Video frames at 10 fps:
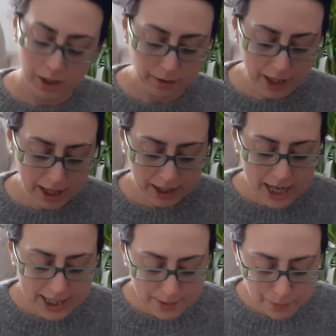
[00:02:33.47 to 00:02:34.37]
Okay,
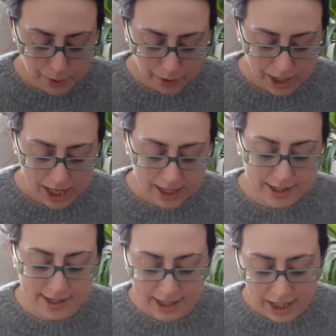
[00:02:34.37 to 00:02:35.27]
next
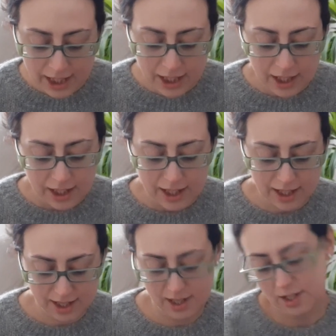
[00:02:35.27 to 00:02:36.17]
products.
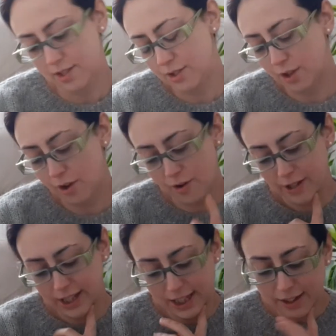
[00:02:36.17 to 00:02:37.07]
Uh, so
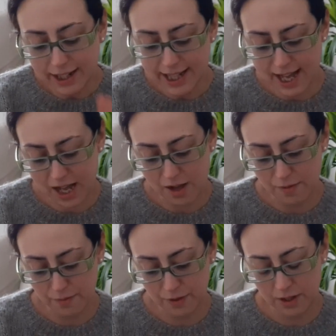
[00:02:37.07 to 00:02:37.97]
here I
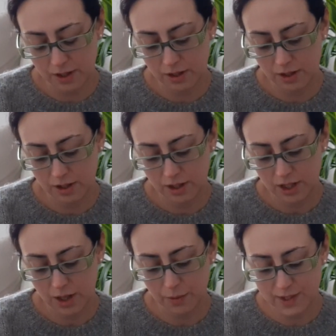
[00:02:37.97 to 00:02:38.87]
have,
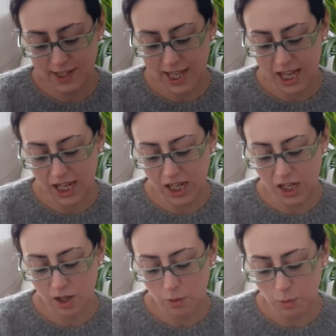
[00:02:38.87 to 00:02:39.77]
I would
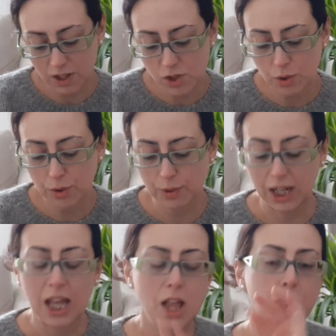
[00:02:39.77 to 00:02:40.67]
say one, two,
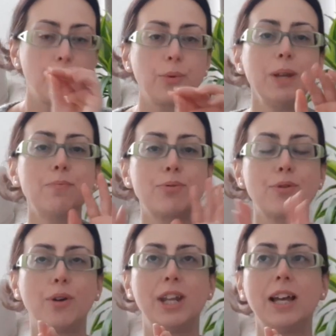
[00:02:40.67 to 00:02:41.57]
three. Three
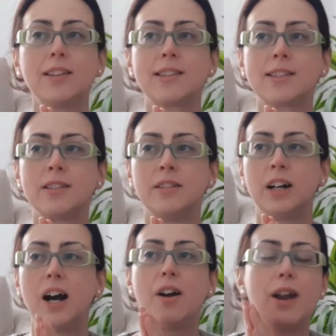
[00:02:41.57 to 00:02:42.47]
products
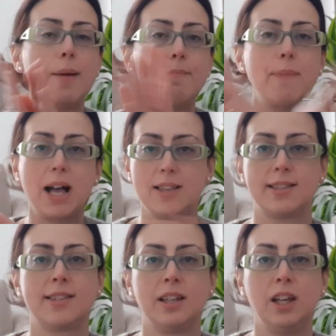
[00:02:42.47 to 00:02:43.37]
are a must